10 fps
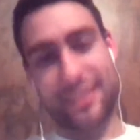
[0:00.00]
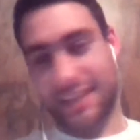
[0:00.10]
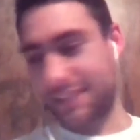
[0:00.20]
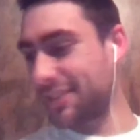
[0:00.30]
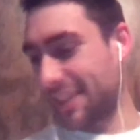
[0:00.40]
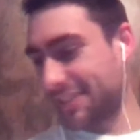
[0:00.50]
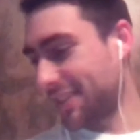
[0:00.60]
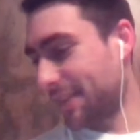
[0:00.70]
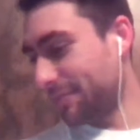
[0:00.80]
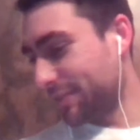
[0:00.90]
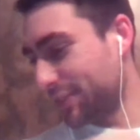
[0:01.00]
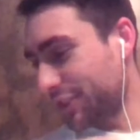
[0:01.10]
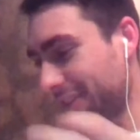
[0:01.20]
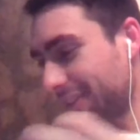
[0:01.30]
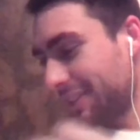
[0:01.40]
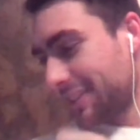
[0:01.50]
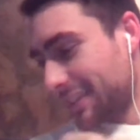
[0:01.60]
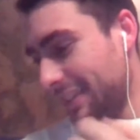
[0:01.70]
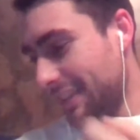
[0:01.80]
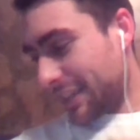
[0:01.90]
that's something for sure.
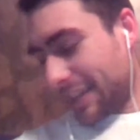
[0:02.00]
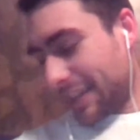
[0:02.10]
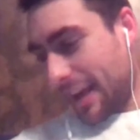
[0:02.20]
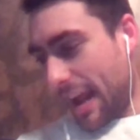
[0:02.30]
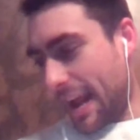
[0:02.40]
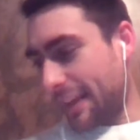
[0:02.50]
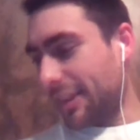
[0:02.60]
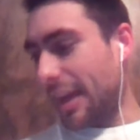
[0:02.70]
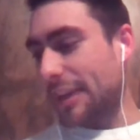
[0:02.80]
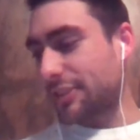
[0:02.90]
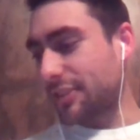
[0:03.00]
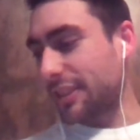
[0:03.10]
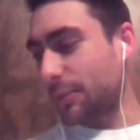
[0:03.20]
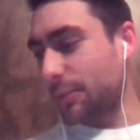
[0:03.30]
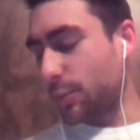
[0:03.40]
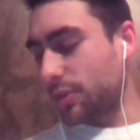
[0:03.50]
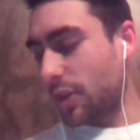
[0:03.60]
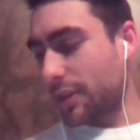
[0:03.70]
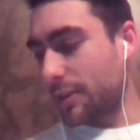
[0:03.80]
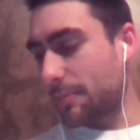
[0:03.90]
And lastly, we'll
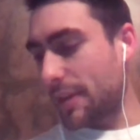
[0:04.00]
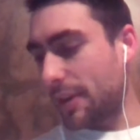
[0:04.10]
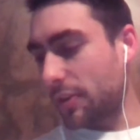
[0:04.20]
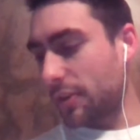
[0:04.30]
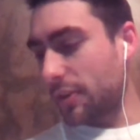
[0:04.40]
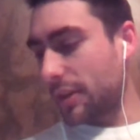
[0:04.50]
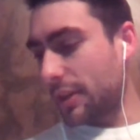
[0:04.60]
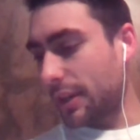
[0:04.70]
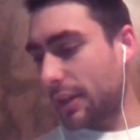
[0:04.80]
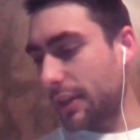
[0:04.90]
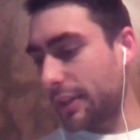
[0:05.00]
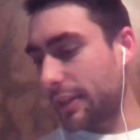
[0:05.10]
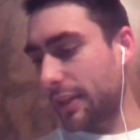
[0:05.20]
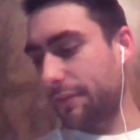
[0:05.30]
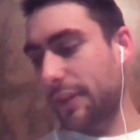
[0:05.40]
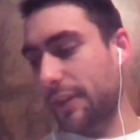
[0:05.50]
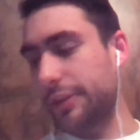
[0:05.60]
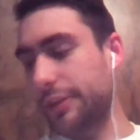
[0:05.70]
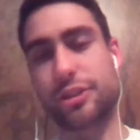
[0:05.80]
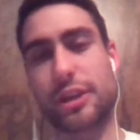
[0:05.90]
talk about in the
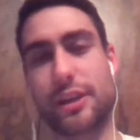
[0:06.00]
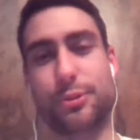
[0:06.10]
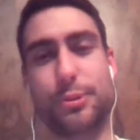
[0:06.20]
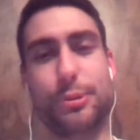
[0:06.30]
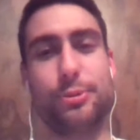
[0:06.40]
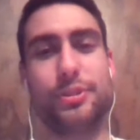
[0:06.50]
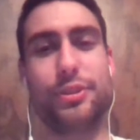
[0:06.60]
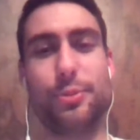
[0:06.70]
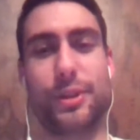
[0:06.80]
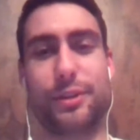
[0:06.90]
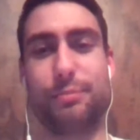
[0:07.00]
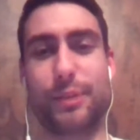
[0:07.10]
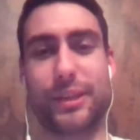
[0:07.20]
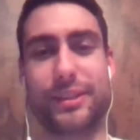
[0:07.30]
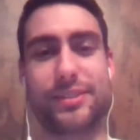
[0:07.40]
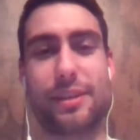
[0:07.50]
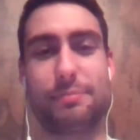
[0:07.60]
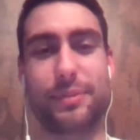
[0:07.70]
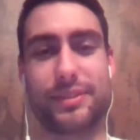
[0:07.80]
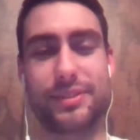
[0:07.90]
NFL is John Gruden. You wanted to bring this
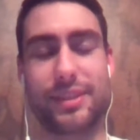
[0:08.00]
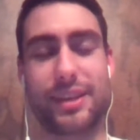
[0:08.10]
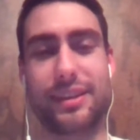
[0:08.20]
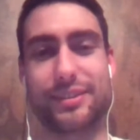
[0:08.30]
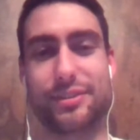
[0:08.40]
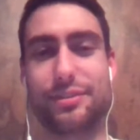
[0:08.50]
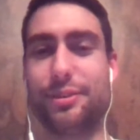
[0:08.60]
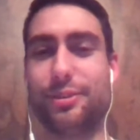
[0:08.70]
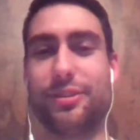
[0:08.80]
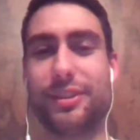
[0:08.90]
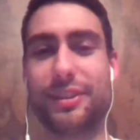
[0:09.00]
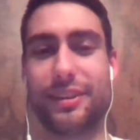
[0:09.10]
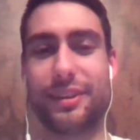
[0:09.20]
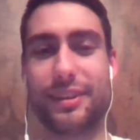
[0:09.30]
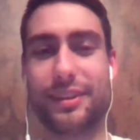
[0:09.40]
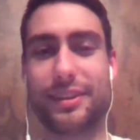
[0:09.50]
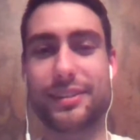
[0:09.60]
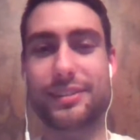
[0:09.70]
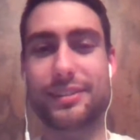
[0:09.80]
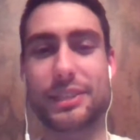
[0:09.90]
up. His little
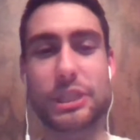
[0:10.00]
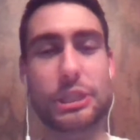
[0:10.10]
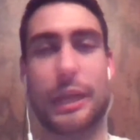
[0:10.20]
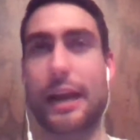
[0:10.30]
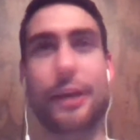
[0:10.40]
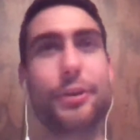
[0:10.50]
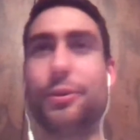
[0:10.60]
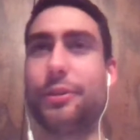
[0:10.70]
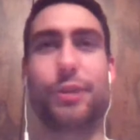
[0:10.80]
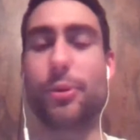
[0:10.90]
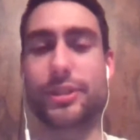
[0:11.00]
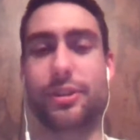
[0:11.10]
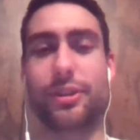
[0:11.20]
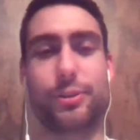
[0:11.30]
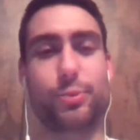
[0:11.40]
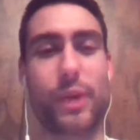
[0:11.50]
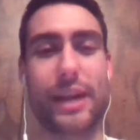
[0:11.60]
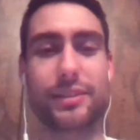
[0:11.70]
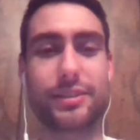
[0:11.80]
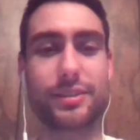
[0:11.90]
I don't even know what to call it,
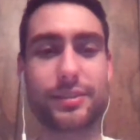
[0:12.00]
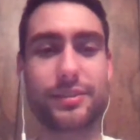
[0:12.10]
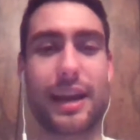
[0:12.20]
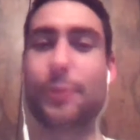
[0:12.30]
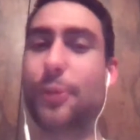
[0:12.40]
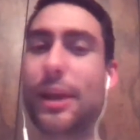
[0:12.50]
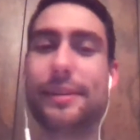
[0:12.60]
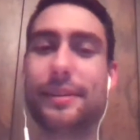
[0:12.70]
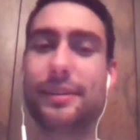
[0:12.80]
rant, tirade,